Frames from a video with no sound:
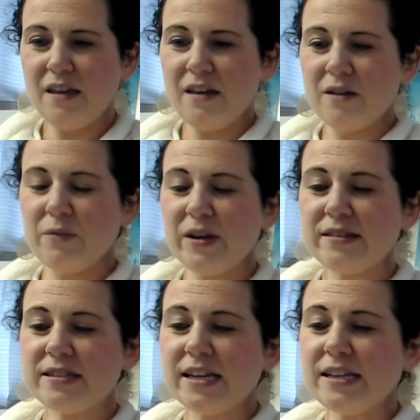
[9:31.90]
With
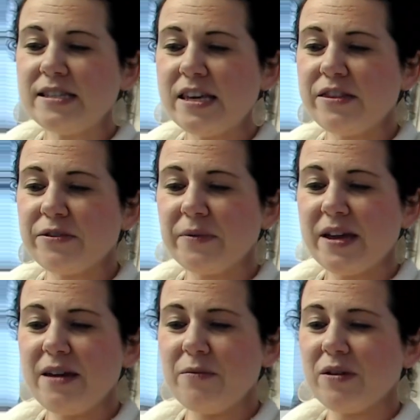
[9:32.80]

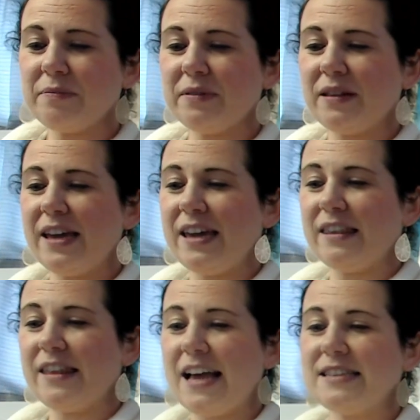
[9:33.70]
63, we're playing
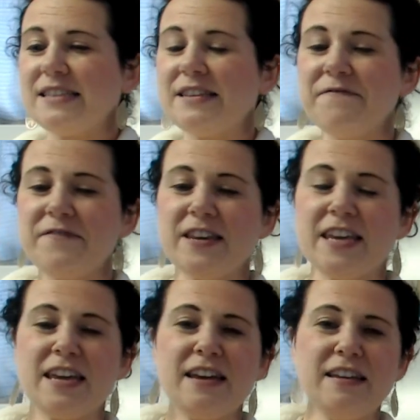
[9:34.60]
that
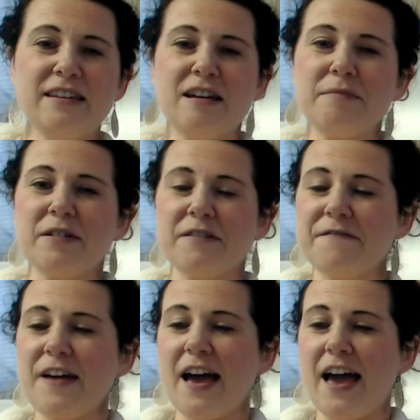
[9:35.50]
Symphony number
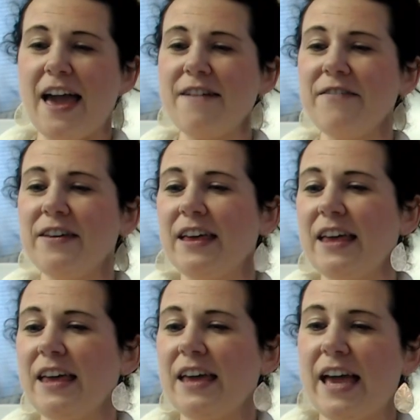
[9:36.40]
5,
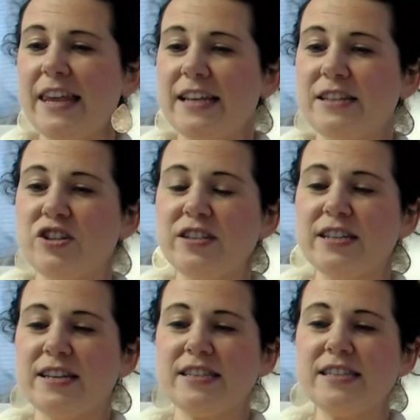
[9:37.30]
and it's just
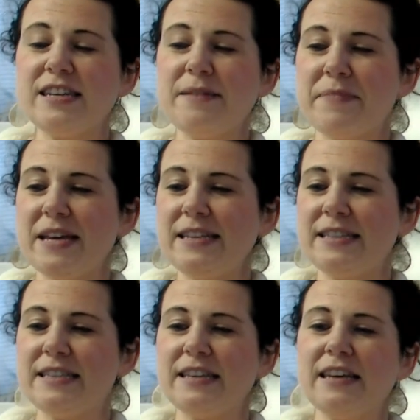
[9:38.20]
a
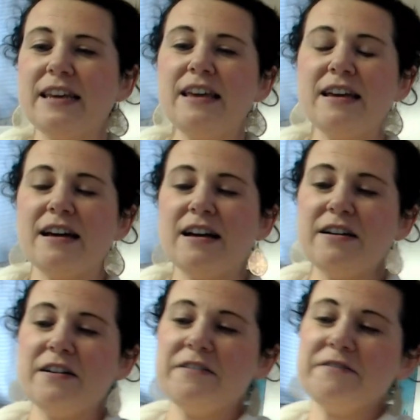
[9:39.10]
snippet
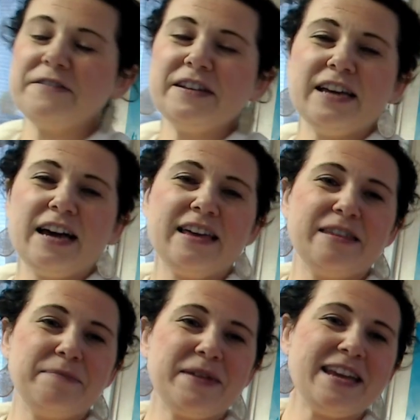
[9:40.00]
of
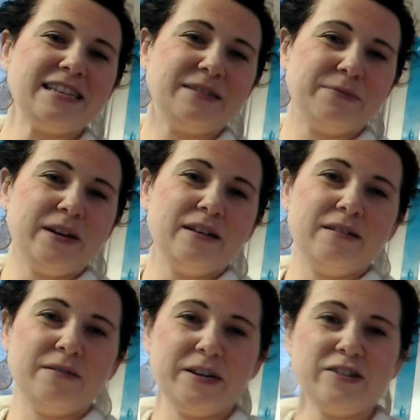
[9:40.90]
the piece written
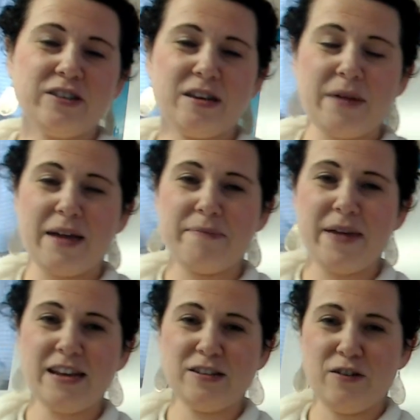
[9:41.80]
originally by
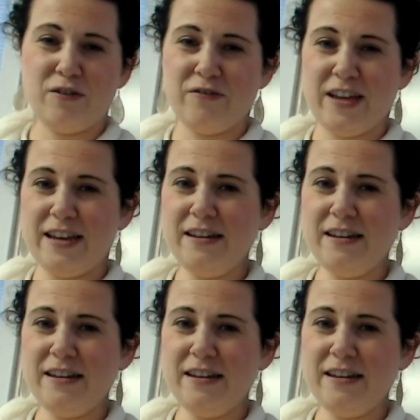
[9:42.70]
Beethoven.